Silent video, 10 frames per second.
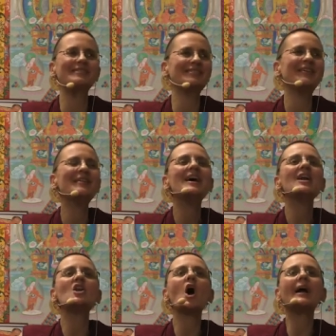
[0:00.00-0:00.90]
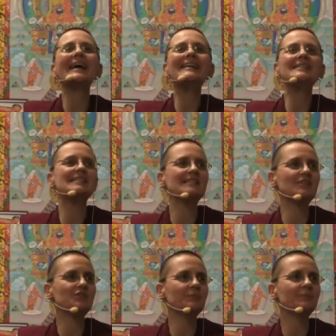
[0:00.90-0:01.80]
is not. Login in
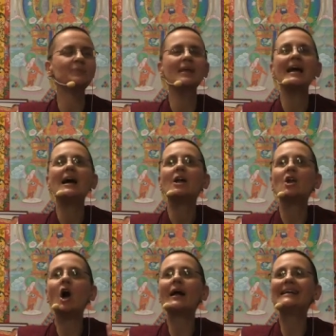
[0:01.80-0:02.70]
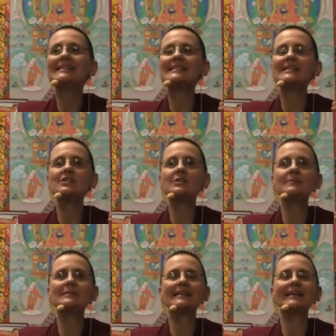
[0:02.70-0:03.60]
syndrome. Login in syndrome
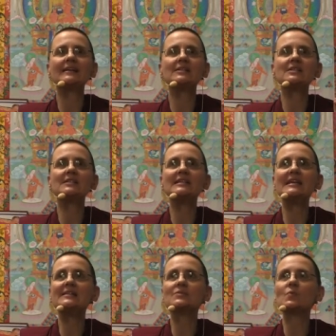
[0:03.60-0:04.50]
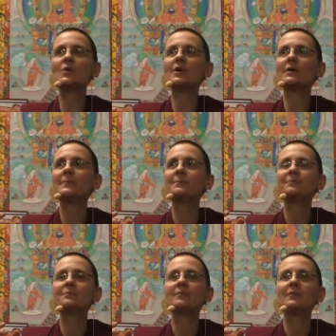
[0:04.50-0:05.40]
is like a disease where
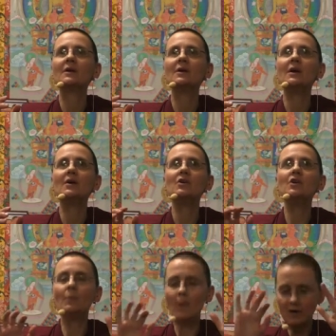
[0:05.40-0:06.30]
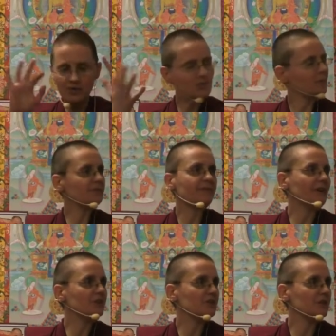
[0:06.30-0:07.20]
your body stops
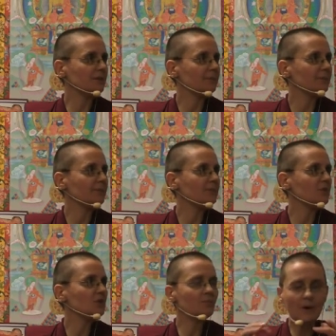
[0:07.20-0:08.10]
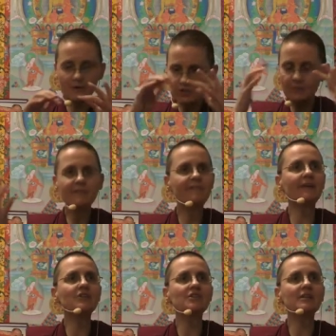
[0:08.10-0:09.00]
functioning. Your body stops
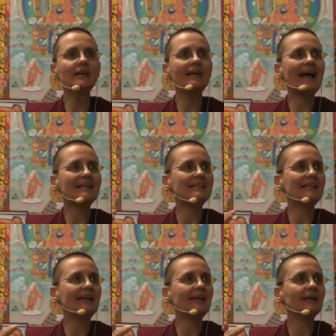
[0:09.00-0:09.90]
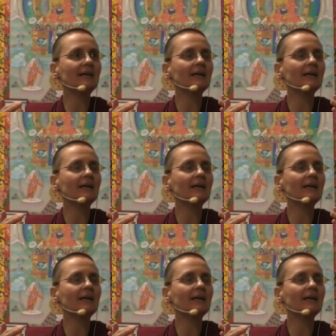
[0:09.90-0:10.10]
functioning as in like